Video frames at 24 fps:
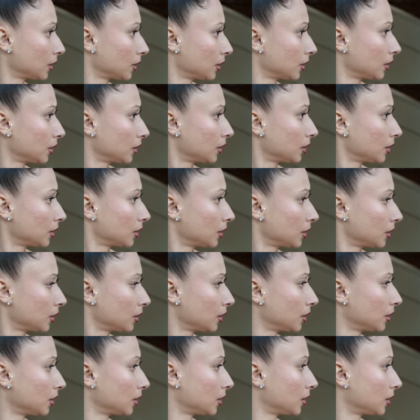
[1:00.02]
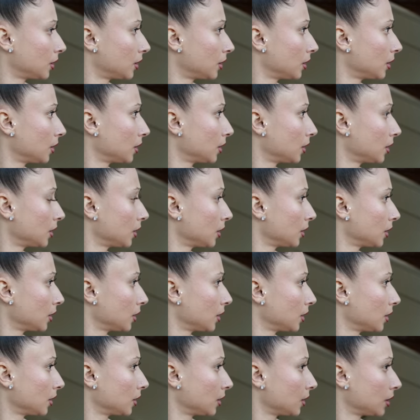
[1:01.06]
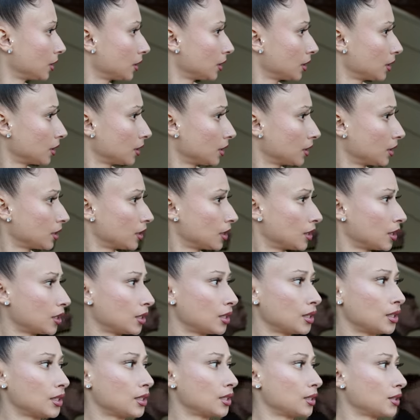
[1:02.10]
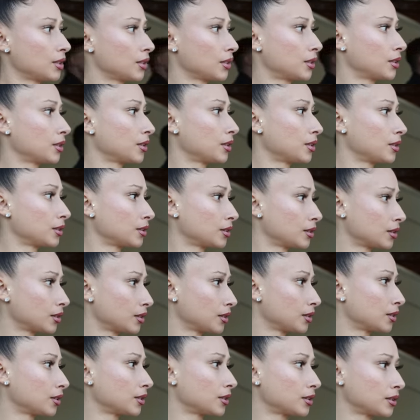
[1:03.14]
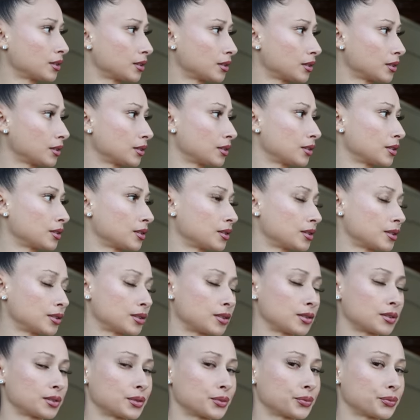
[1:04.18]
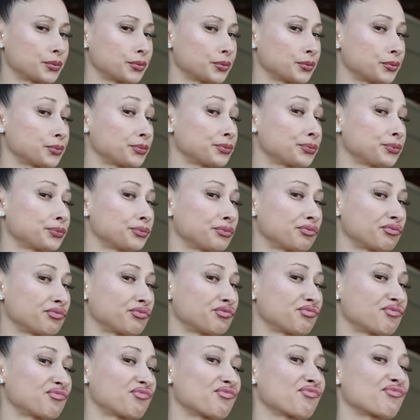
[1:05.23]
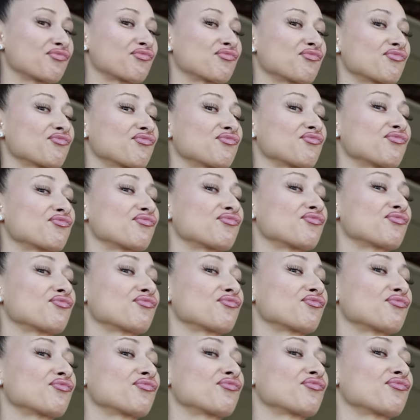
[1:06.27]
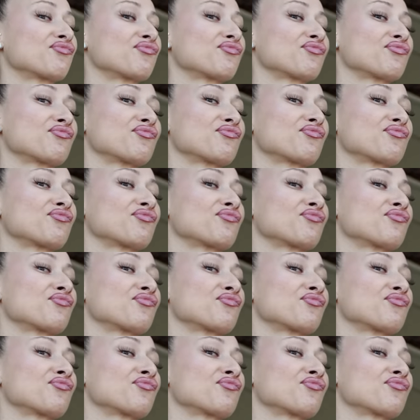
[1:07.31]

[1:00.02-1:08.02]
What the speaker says: (silent)